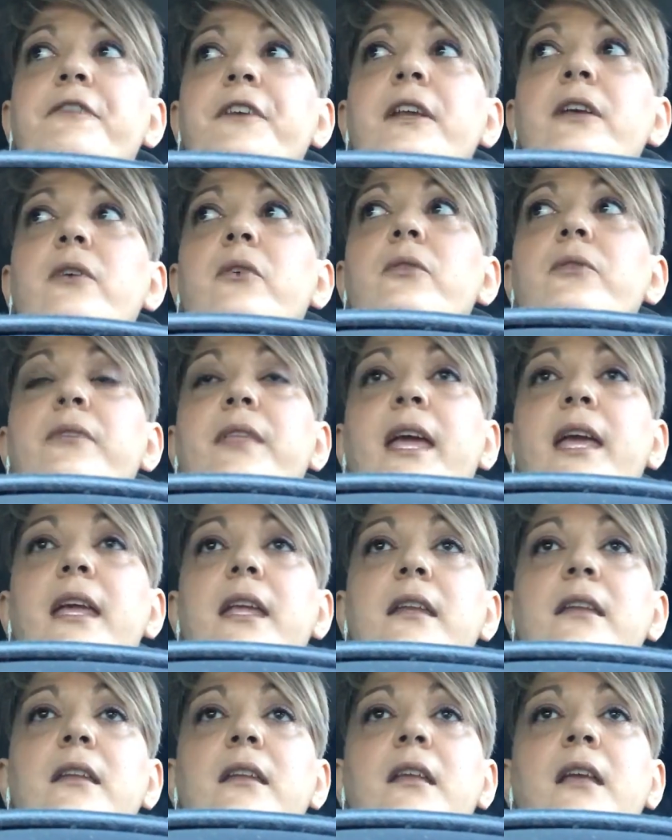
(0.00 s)
field
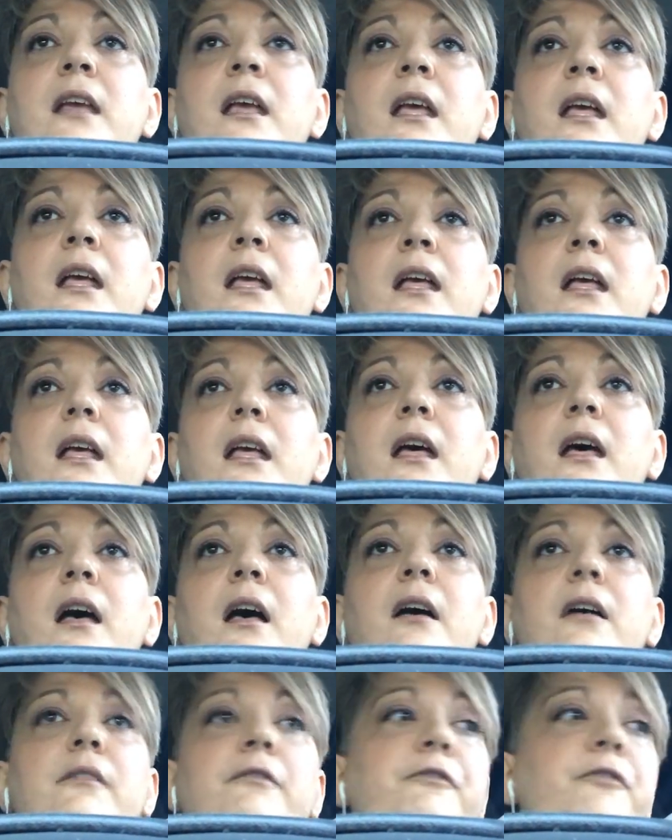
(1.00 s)
than
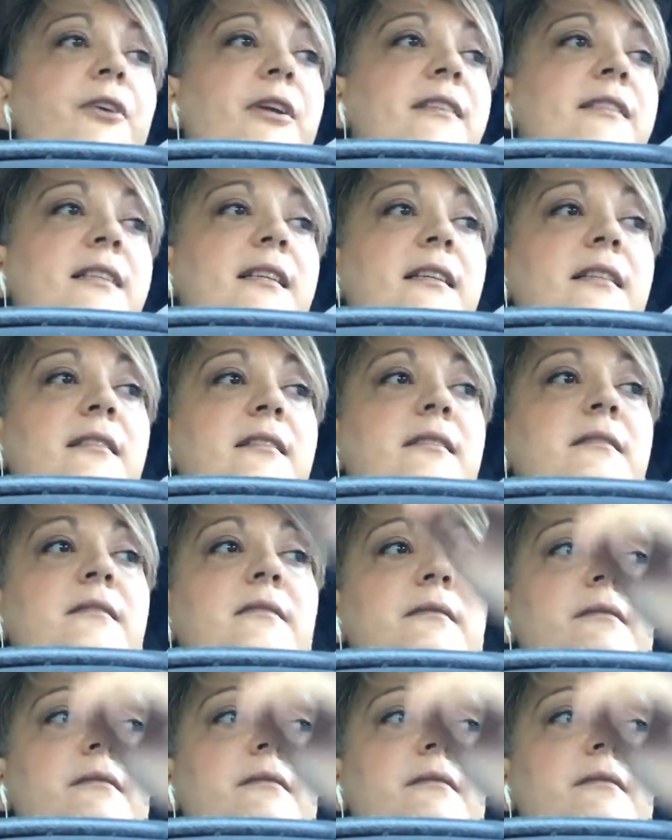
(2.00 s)
uh, forensics,